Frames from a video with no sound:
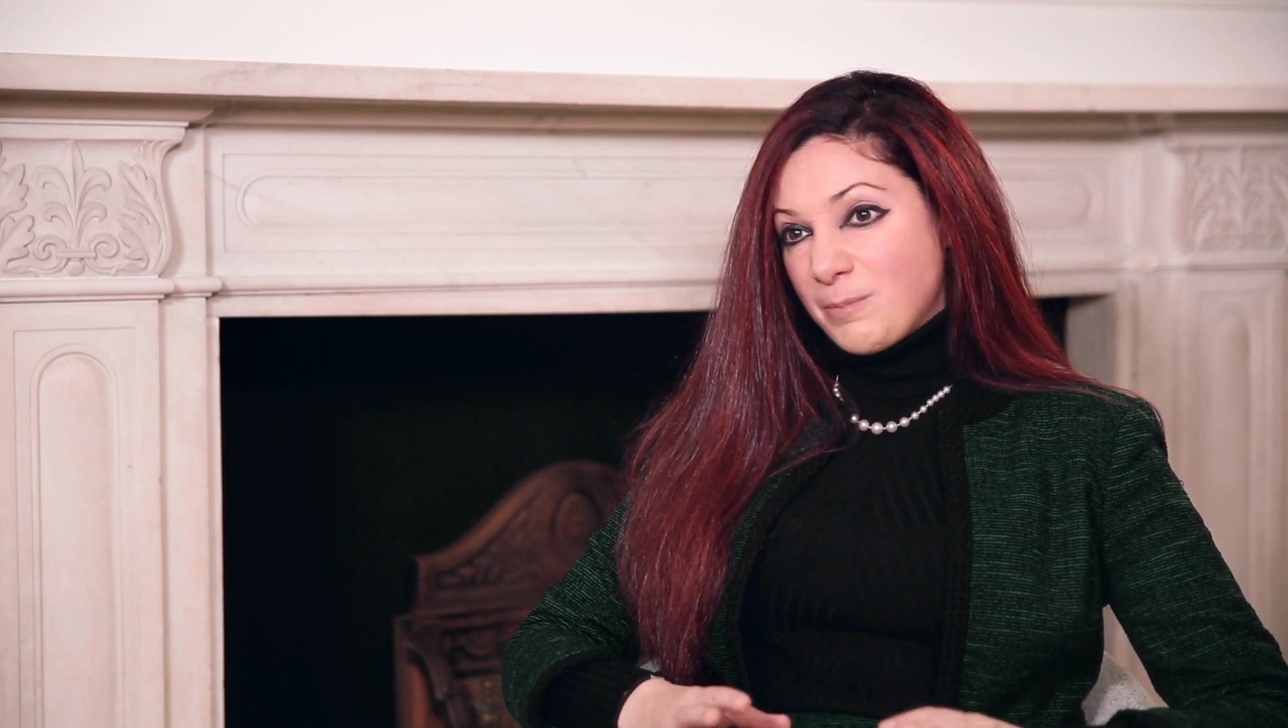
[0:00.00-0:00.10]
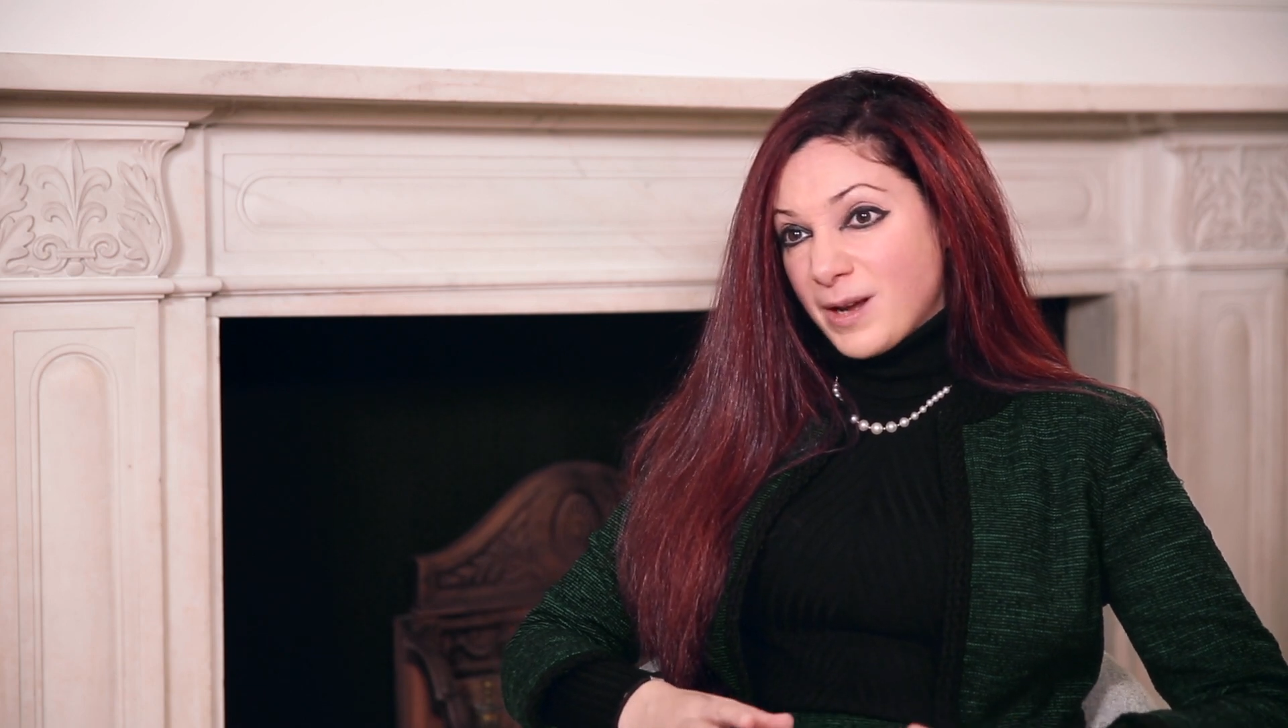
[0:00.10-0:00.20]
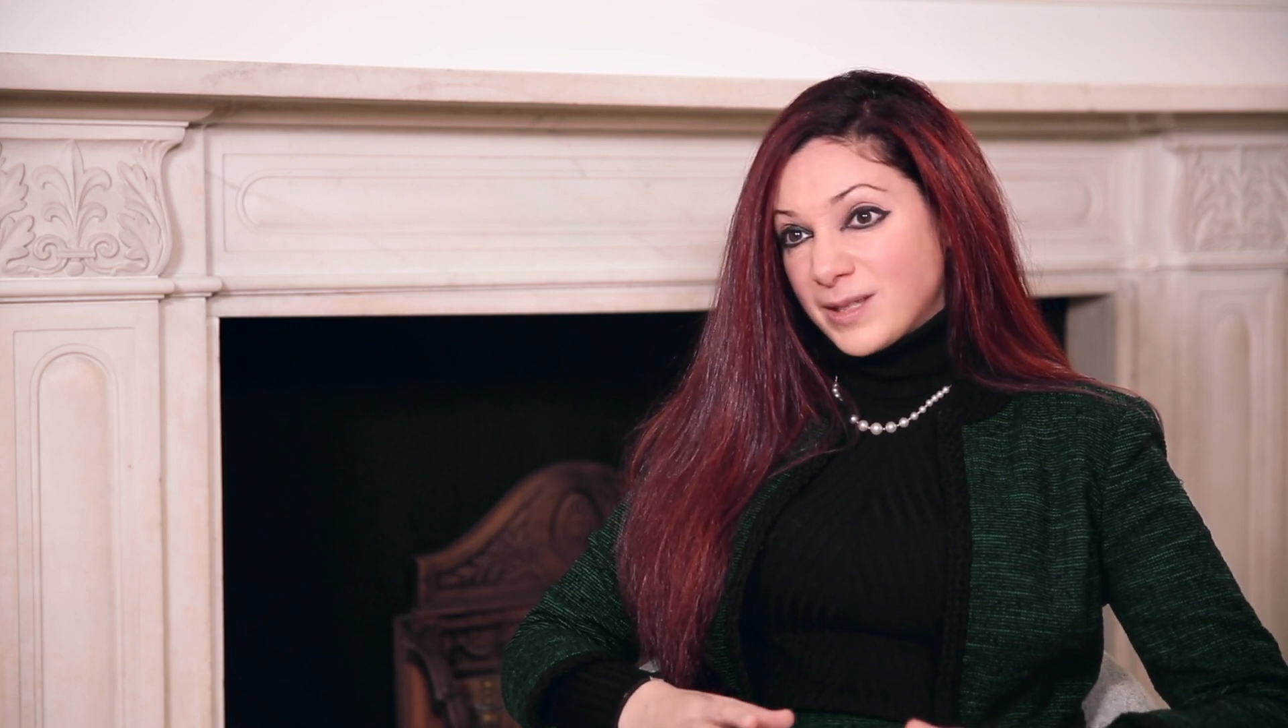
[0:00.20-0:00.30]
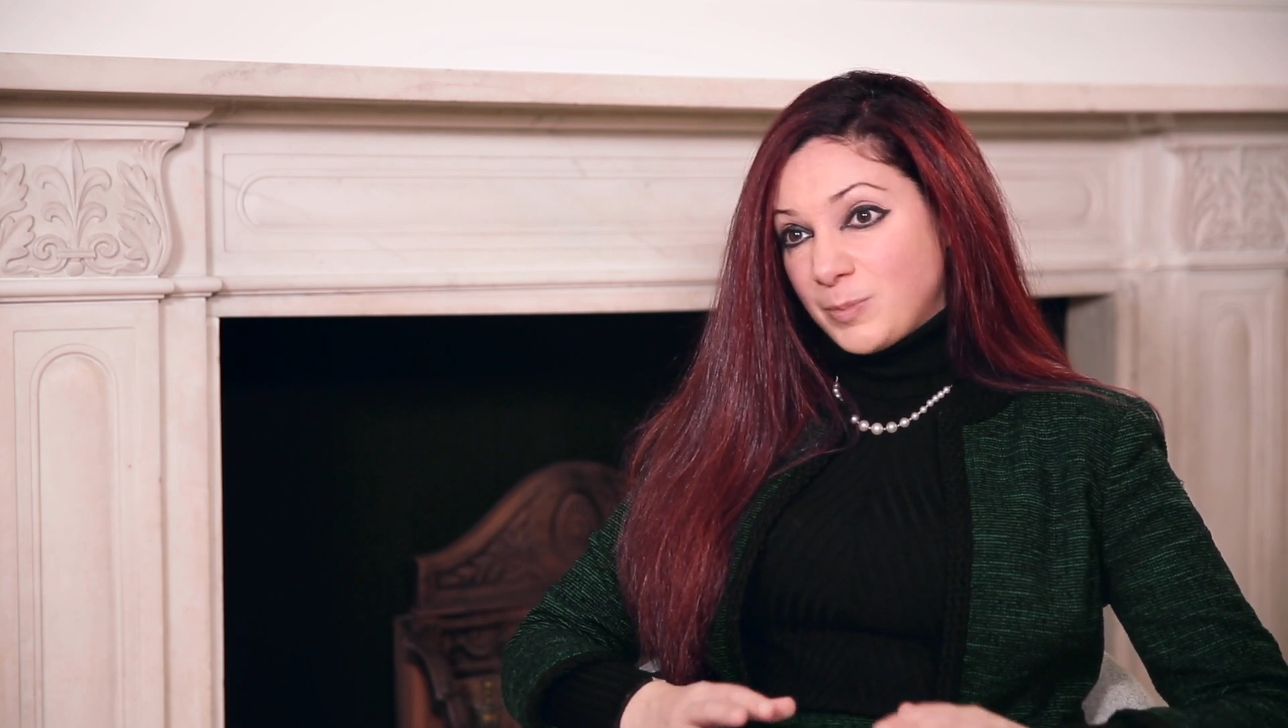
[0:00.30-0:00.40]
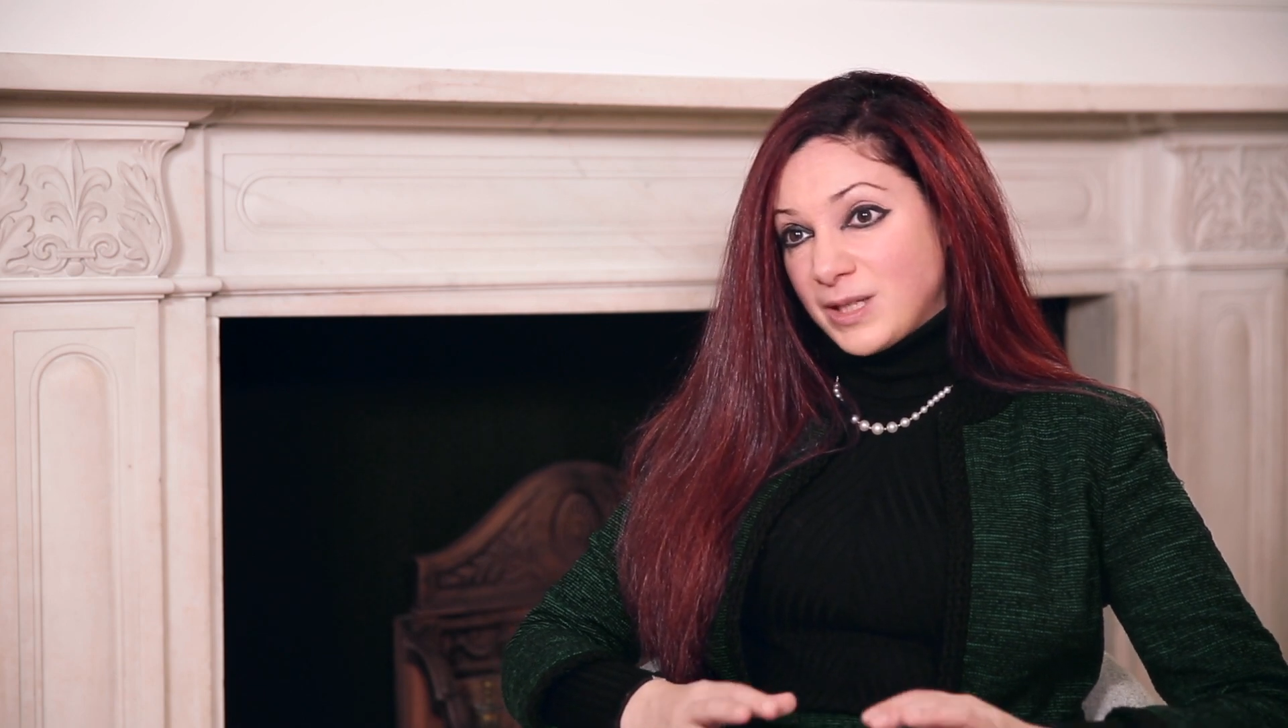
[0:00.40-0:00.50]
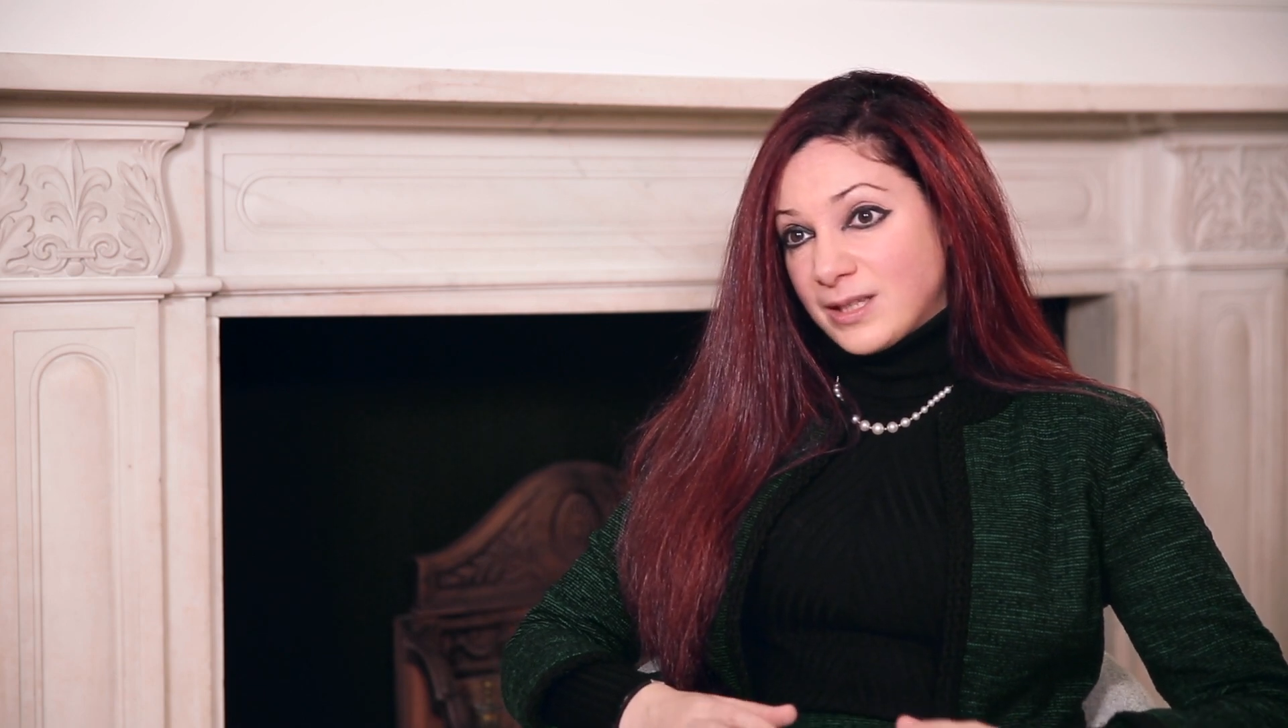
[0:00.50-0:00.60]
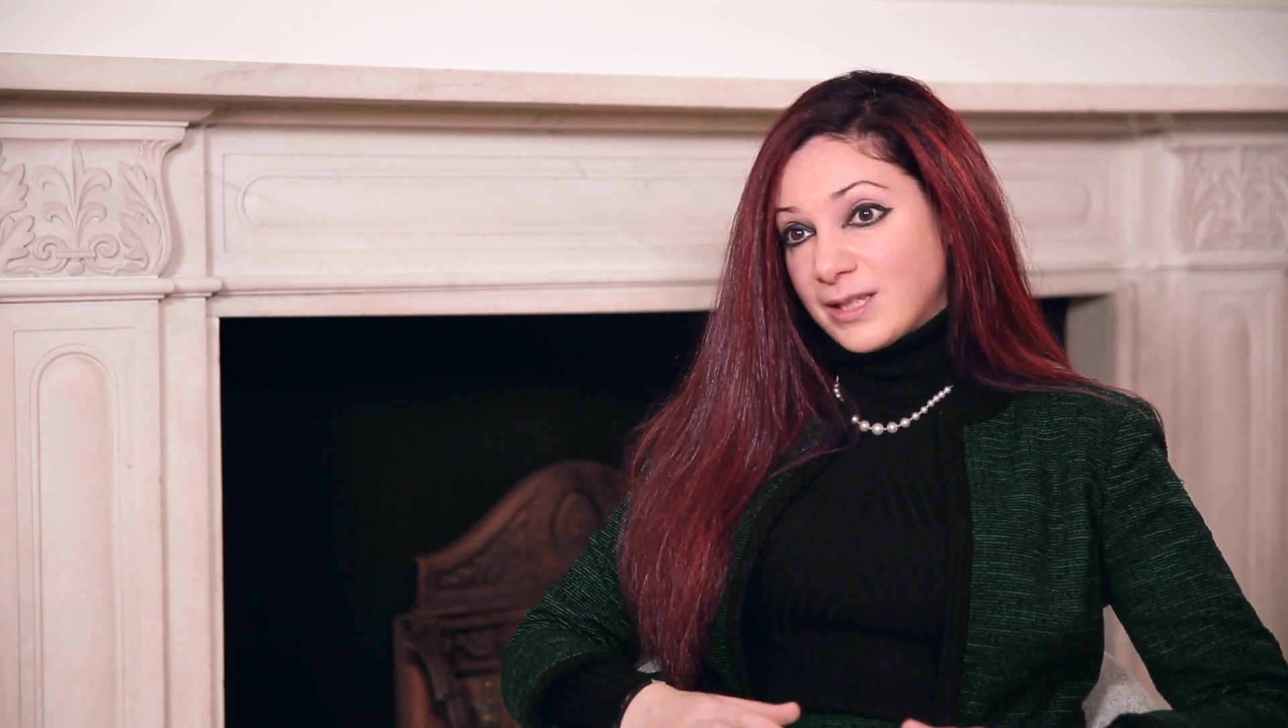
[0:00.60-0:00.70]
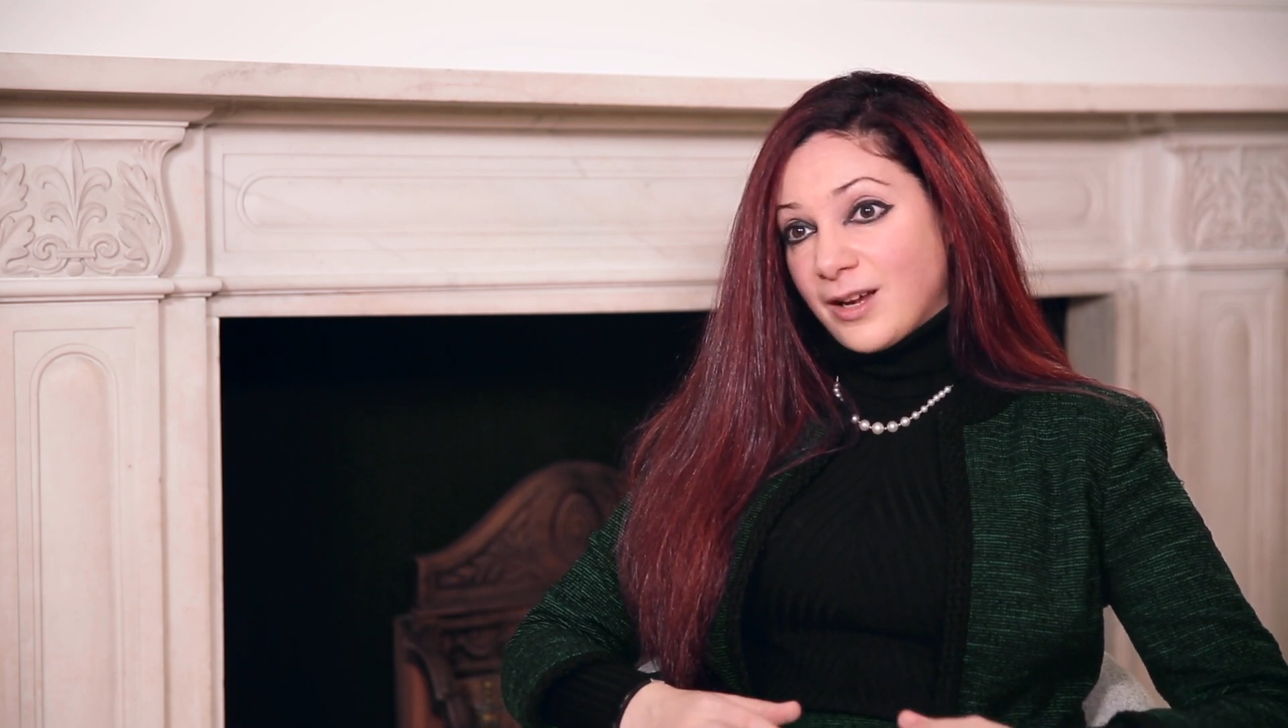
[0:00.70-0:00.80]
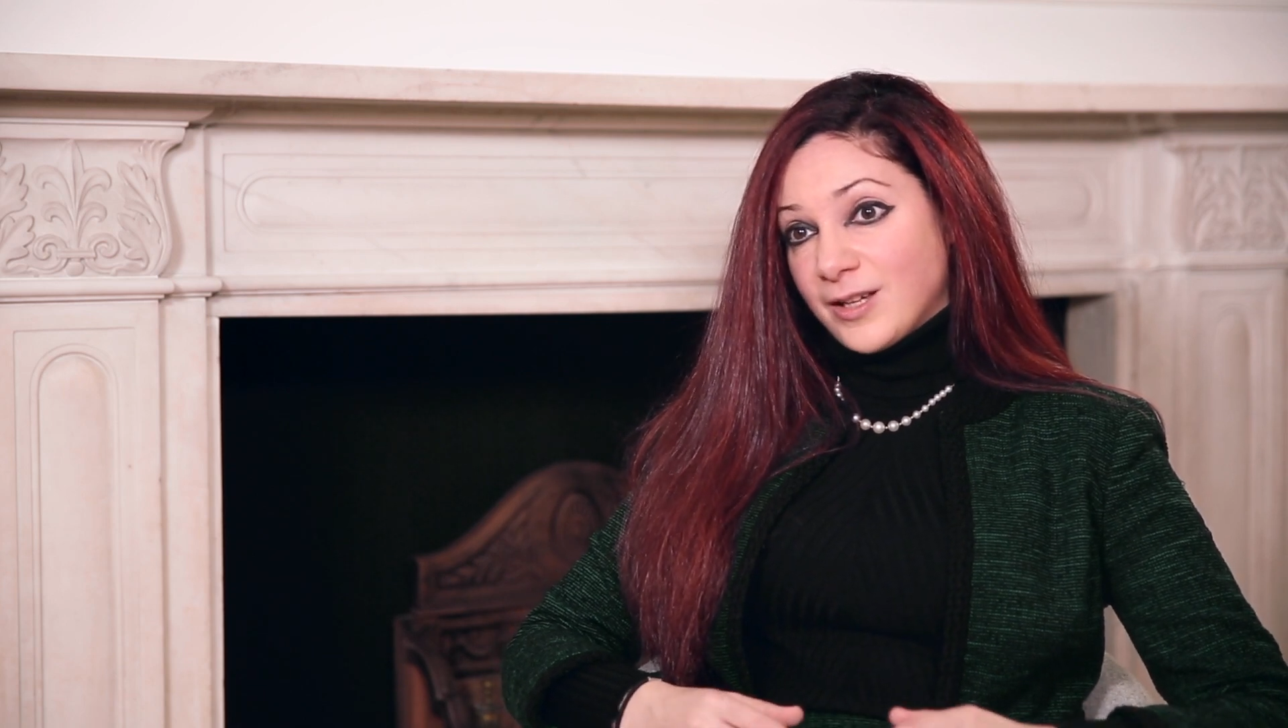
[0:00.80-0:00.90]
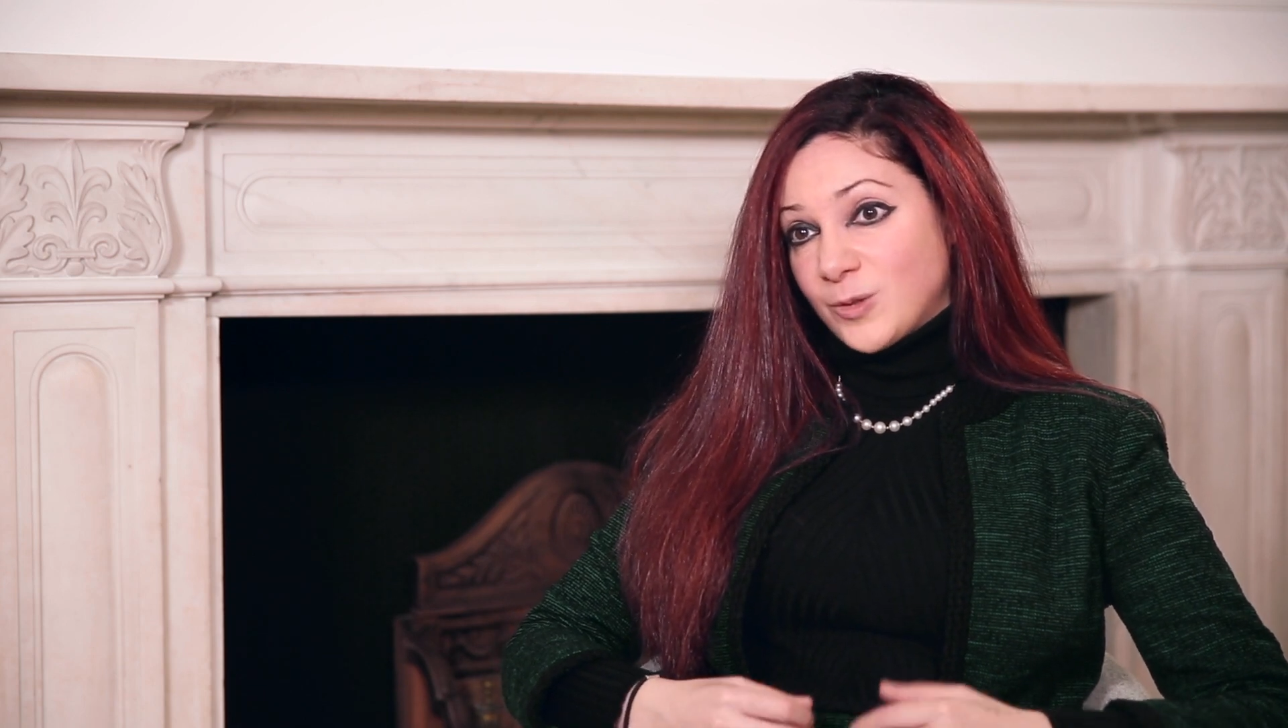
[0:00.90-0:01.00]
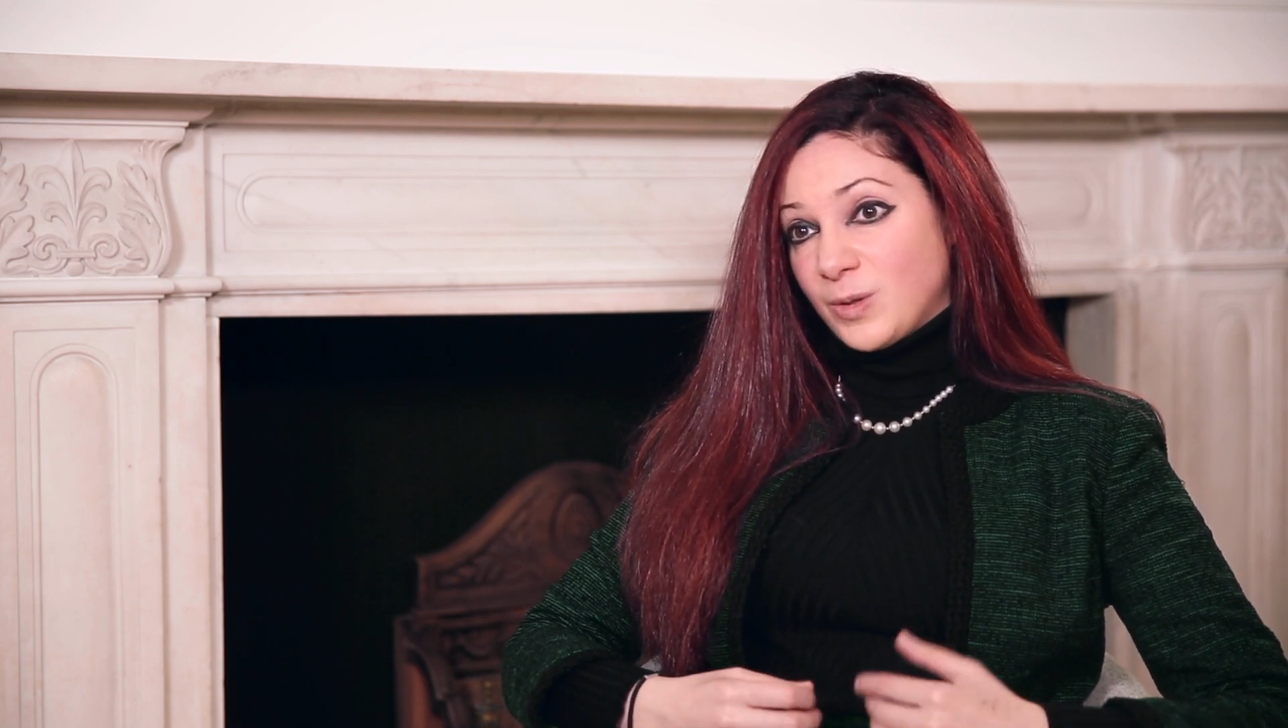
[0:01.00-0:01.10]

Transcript: must be discussed